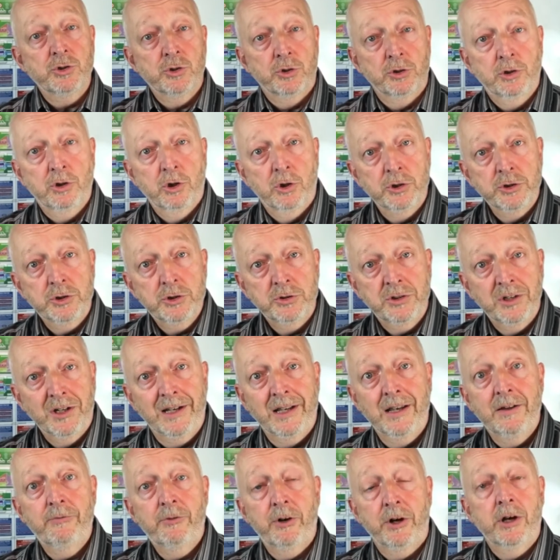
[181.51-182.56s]
you're going to
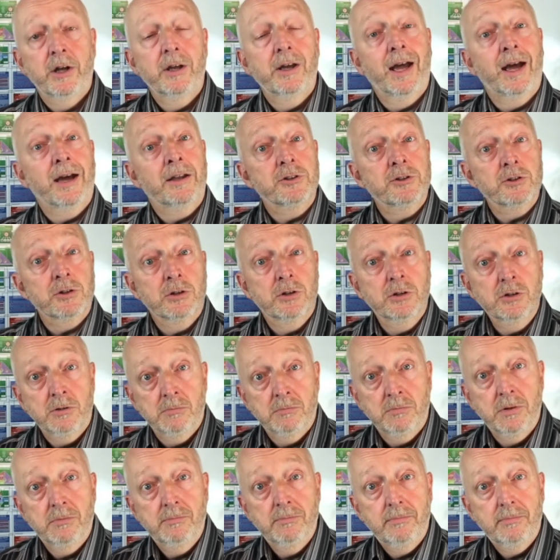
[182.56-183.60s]
deliver and to
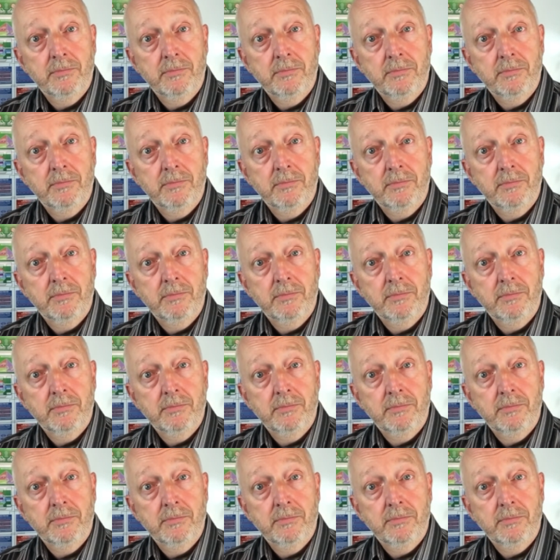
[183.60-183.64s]
whom.